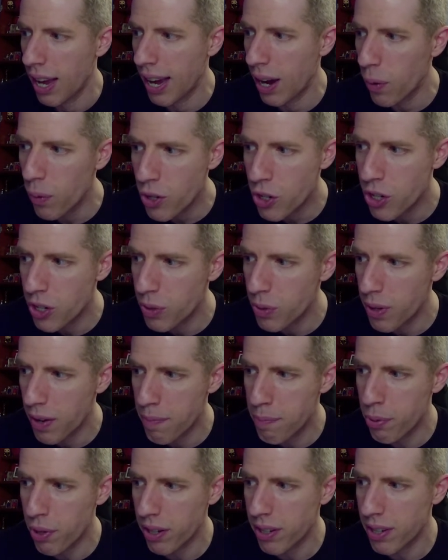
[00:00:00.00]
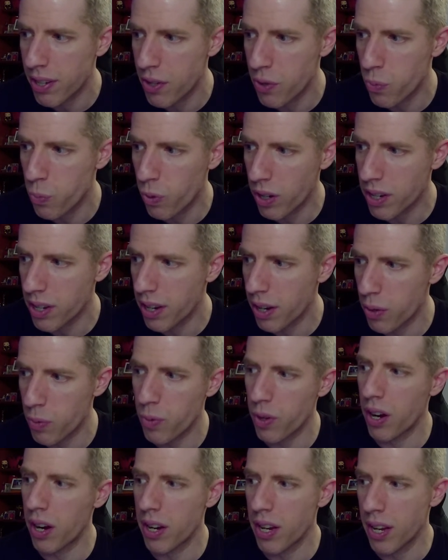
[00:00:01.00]
how would you have booked his one year
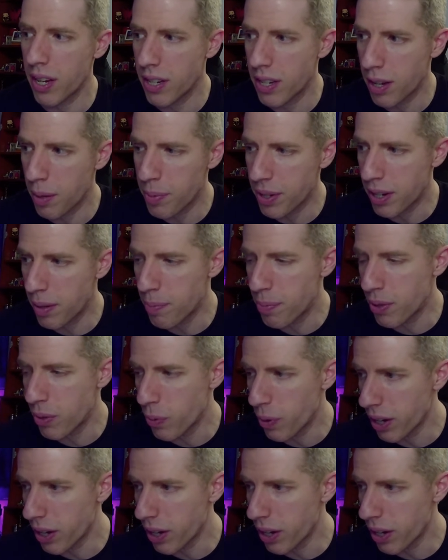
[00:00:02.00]
run in WWE?